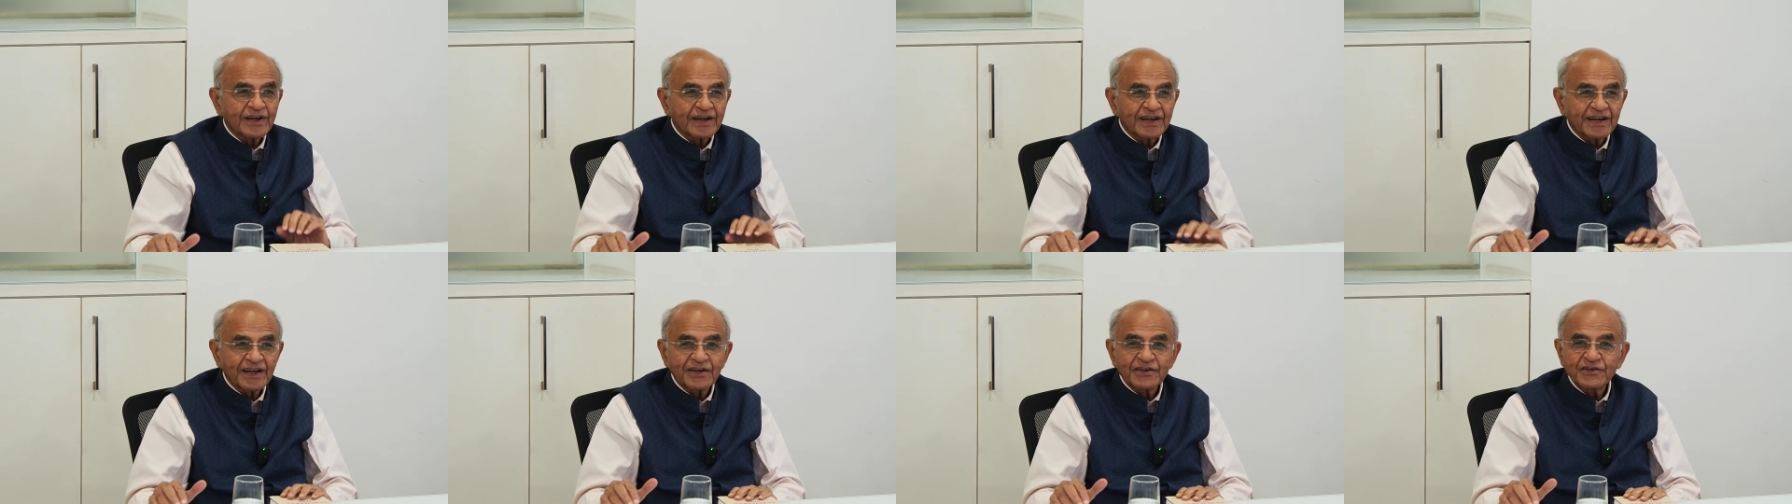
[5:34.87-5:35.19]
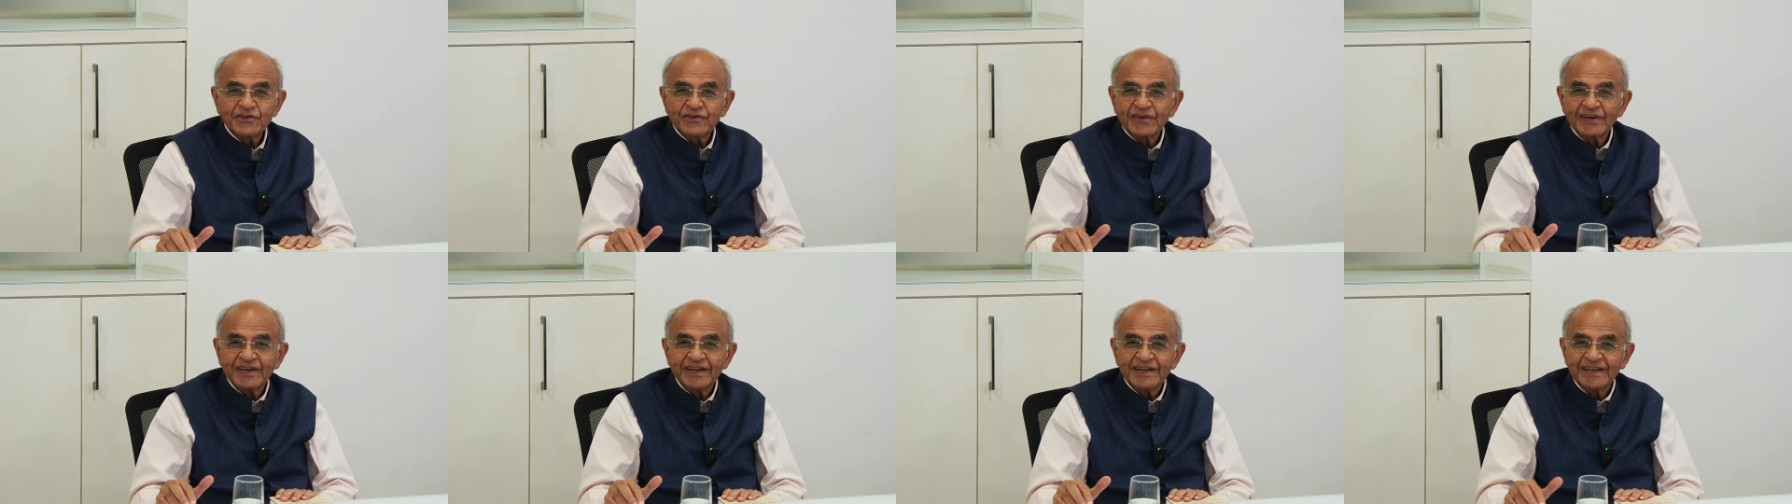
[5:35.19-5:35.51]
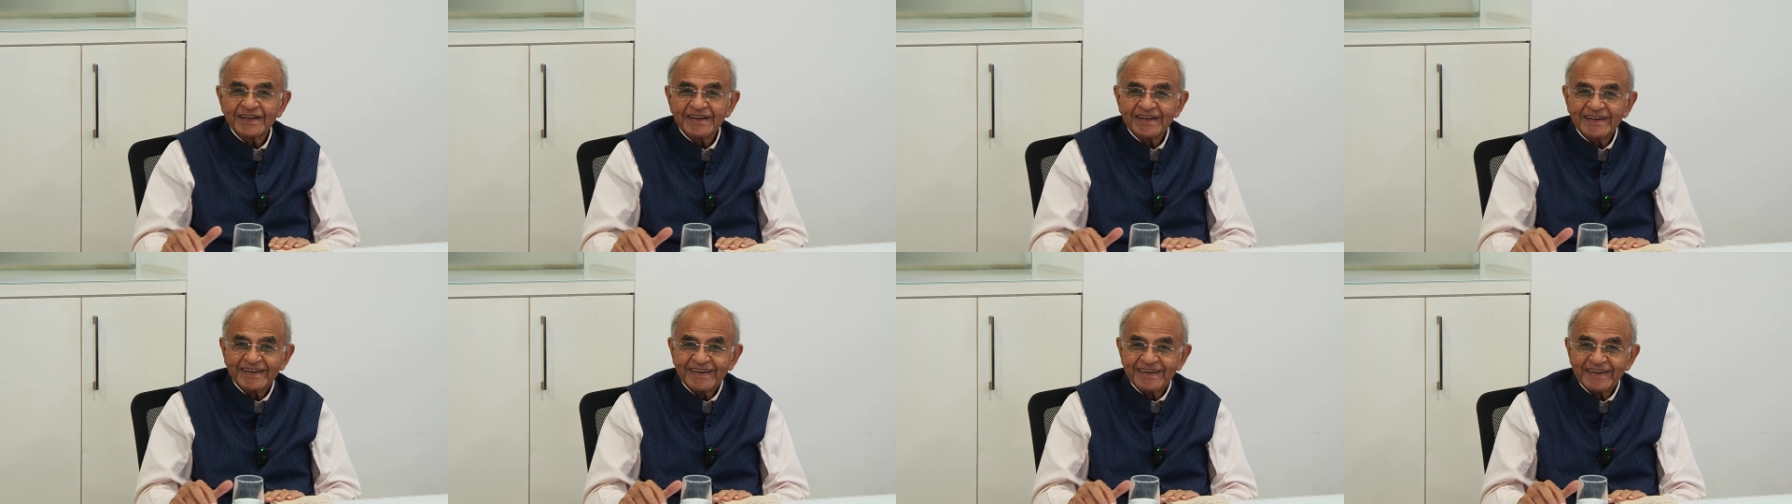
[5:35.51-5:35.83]
country
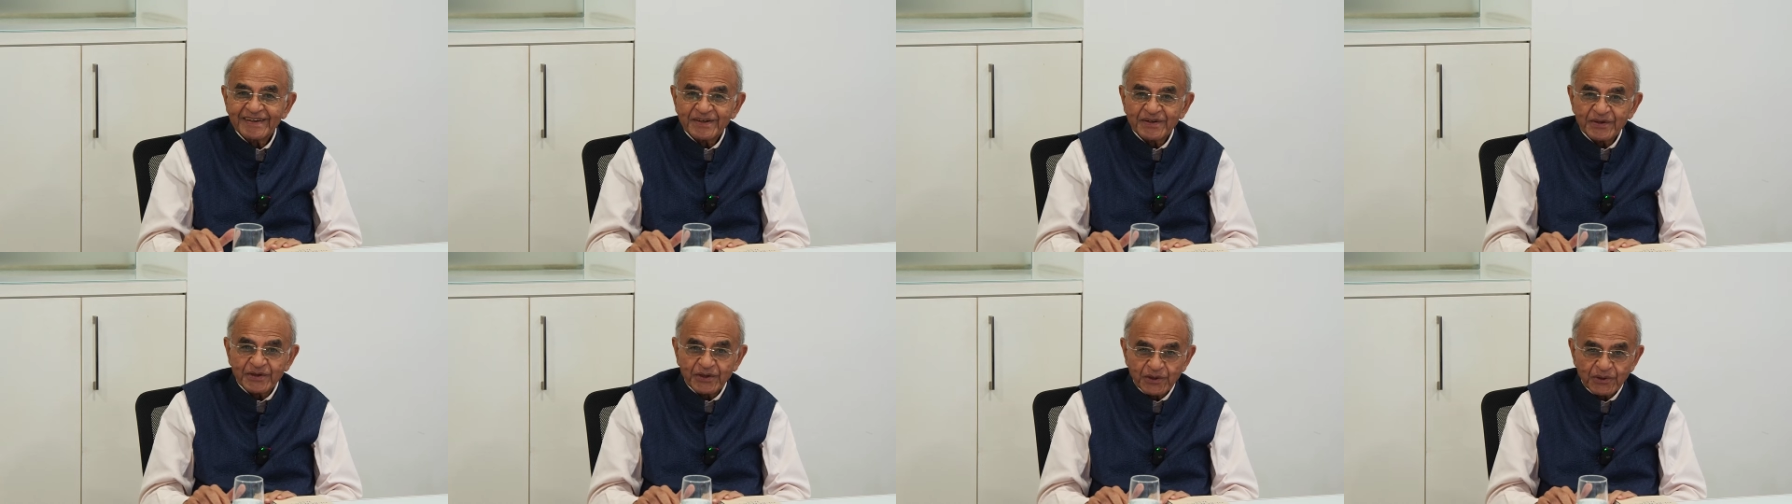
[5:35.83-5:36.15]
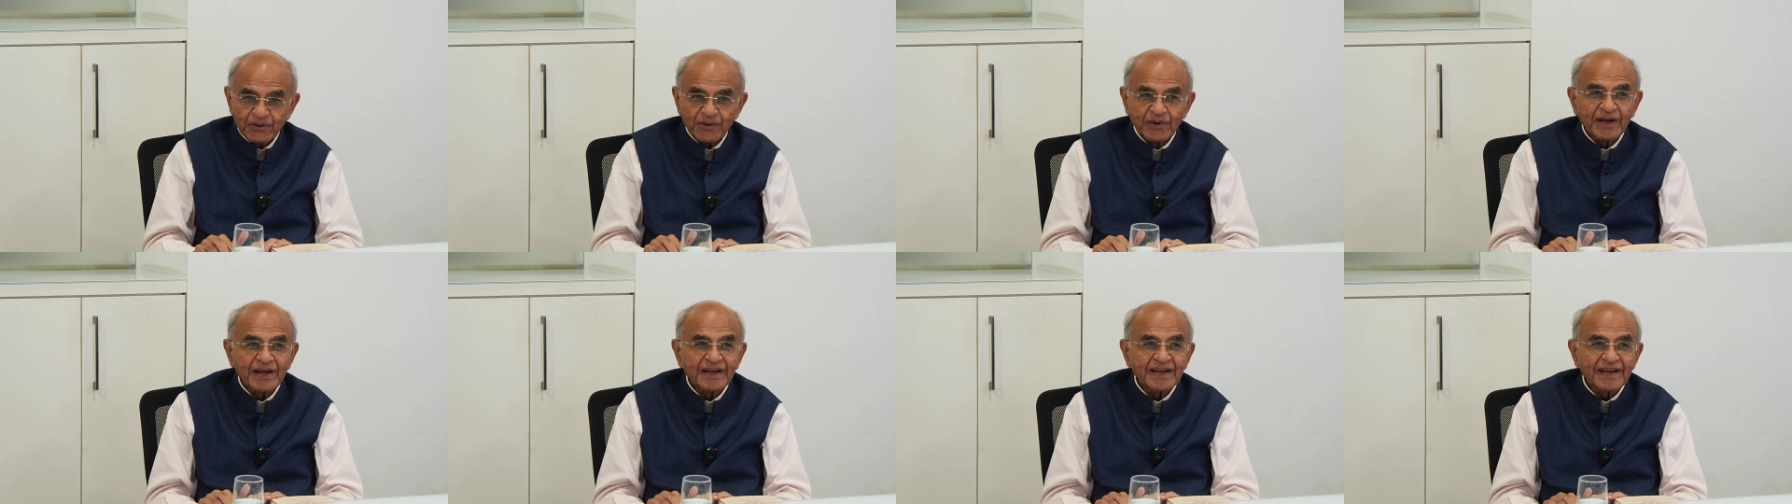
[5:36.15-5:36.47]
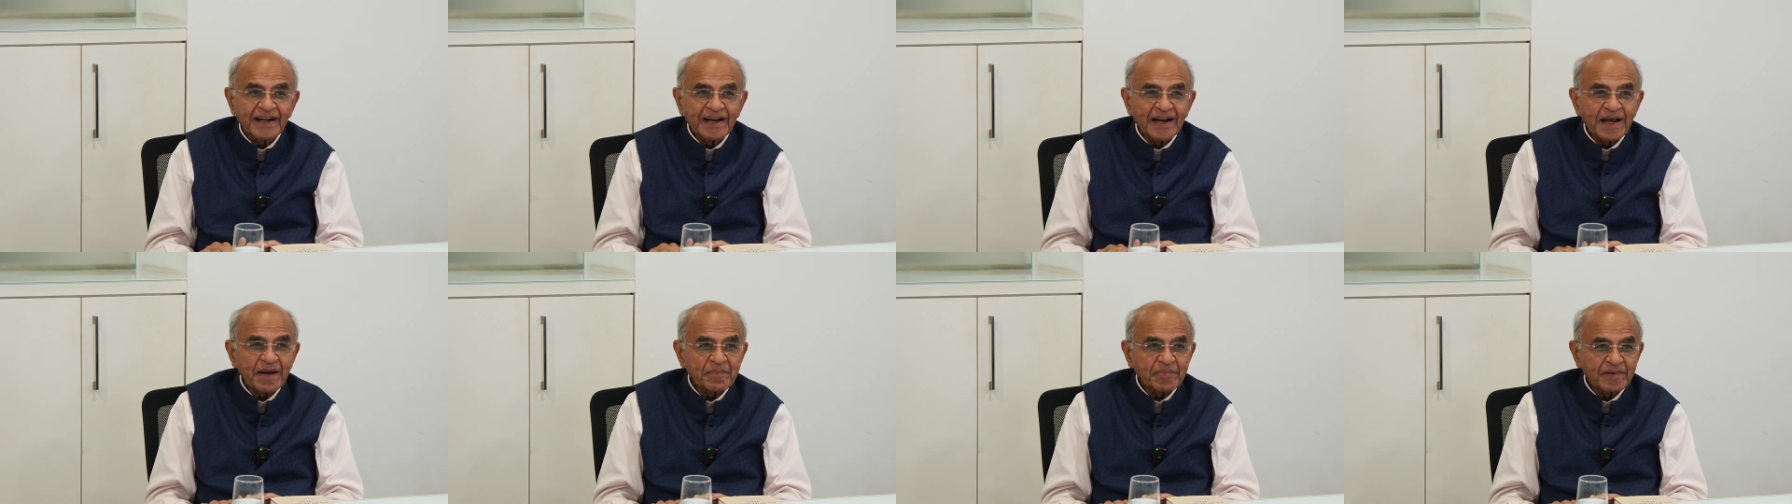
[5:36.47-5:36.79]
during
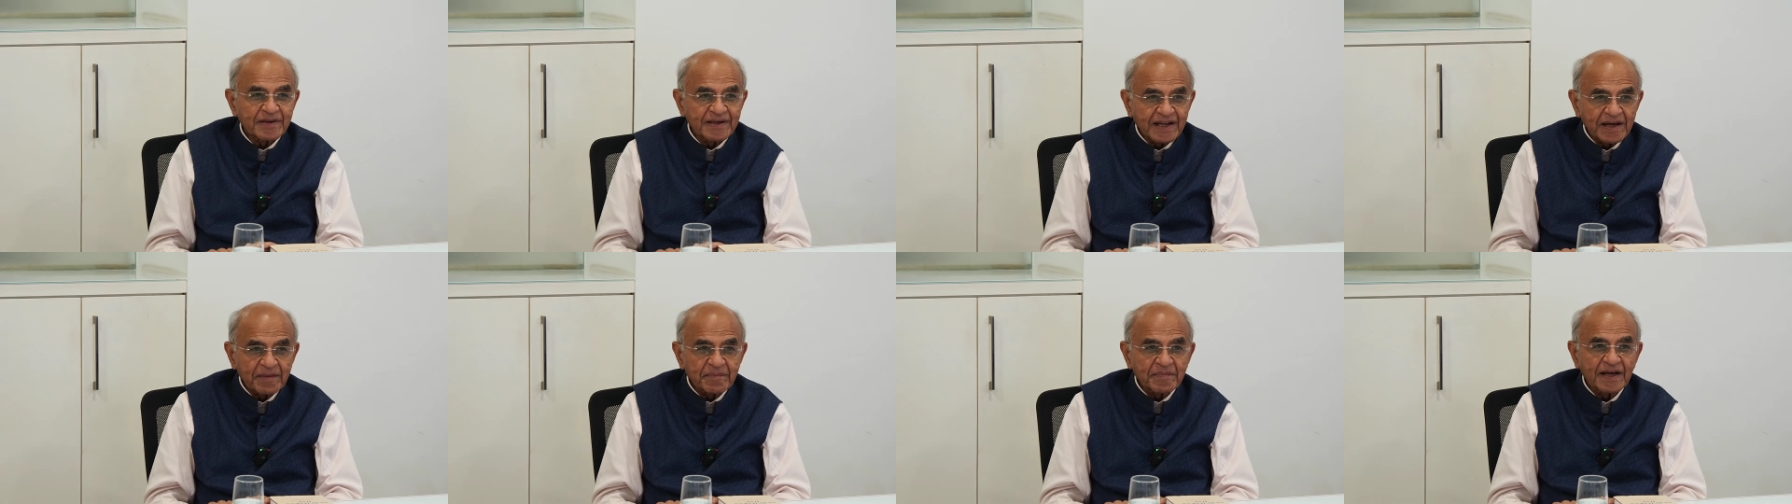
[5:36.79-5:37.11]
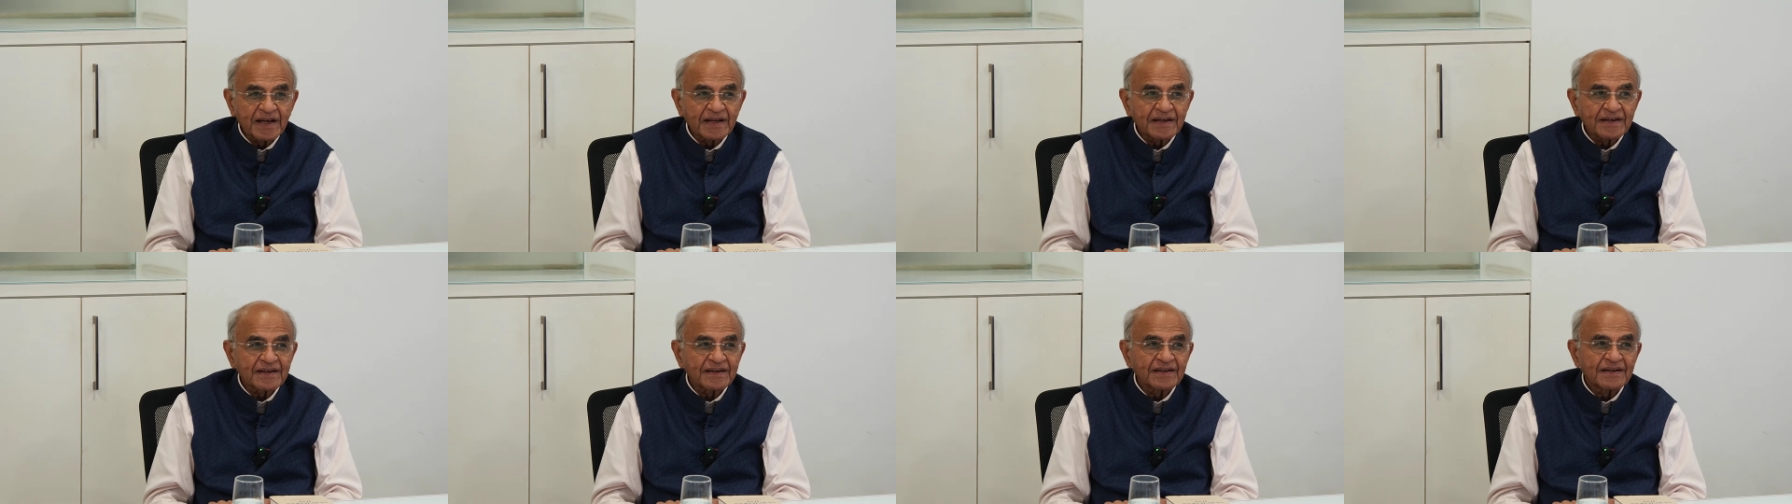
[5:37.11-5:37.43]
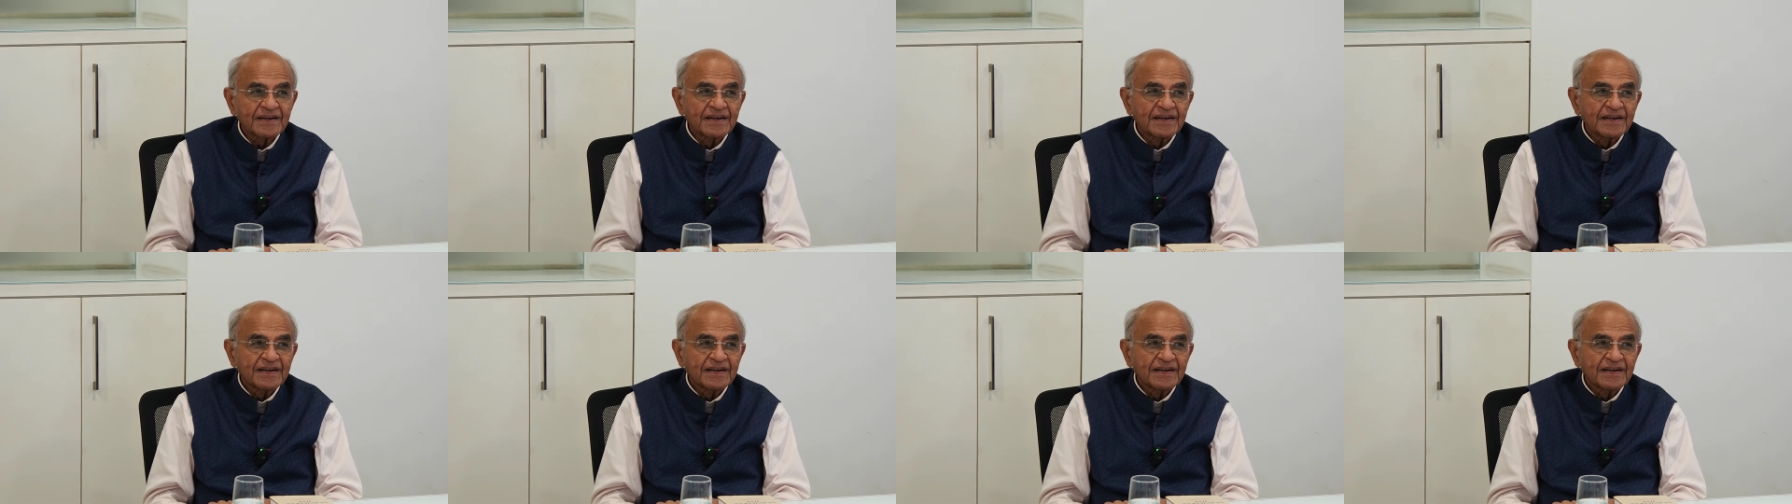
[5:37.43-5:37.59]
an epidemic.